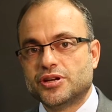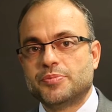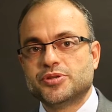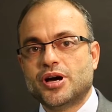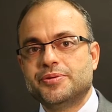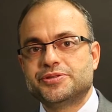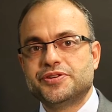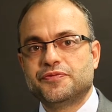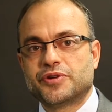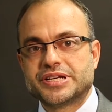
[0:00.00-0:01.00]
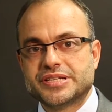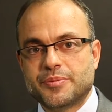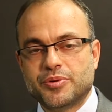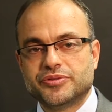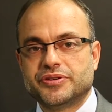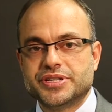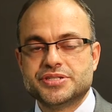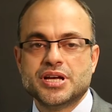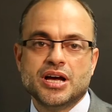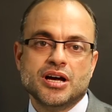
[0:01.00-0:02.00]
in optometry, for example, there
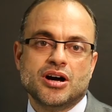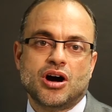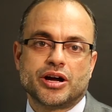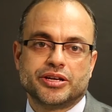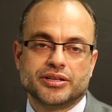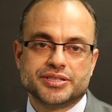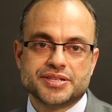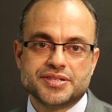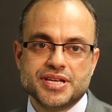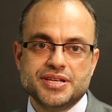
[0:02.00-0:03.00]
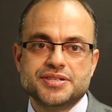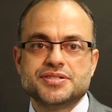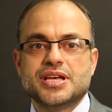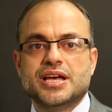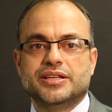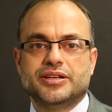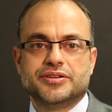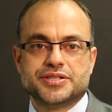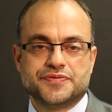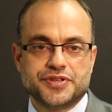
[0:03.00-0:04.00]
is ocular disease,
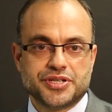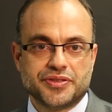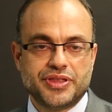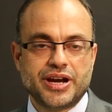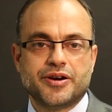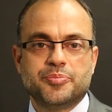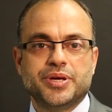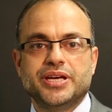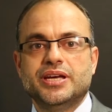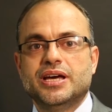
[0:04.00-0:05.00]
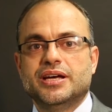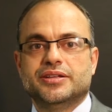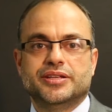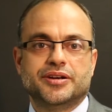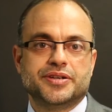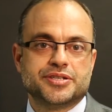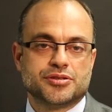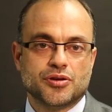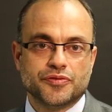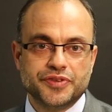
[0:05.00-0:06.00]
there is vision therapy, there
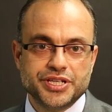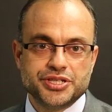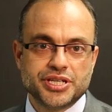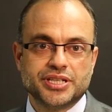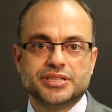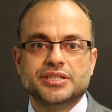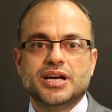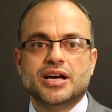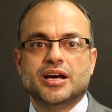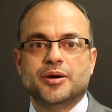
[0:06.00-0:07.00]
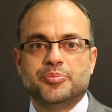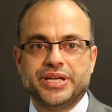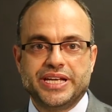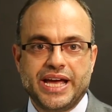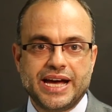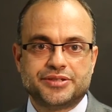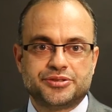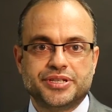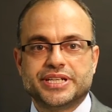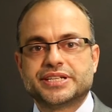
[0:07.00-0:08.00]
is low vision,
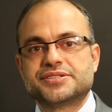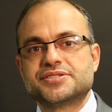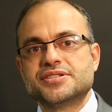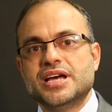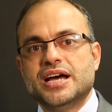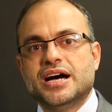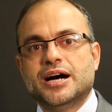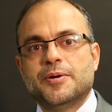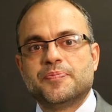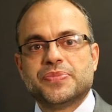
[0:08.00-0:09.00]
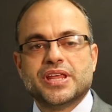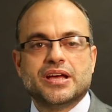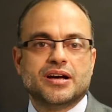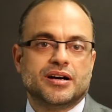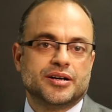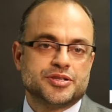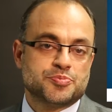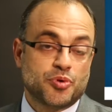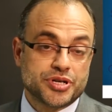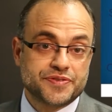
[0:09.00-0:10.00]
pediatrics,
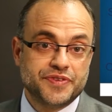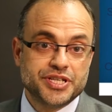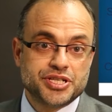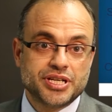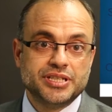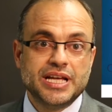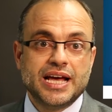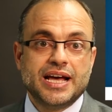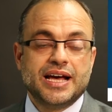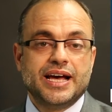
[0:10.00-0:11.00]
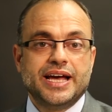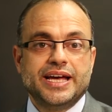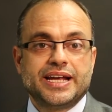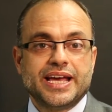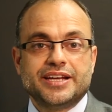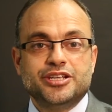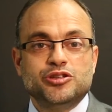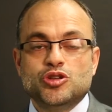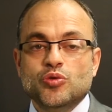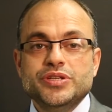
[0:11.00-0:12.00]
sports vision. And again, you
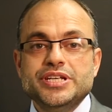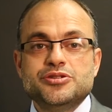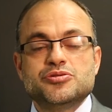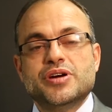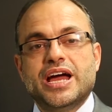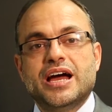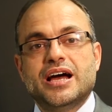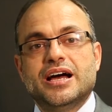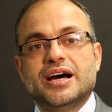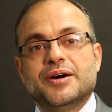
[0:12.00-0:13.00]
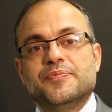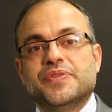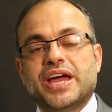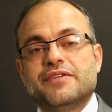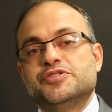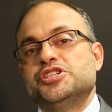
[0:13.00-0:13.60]
don't need to have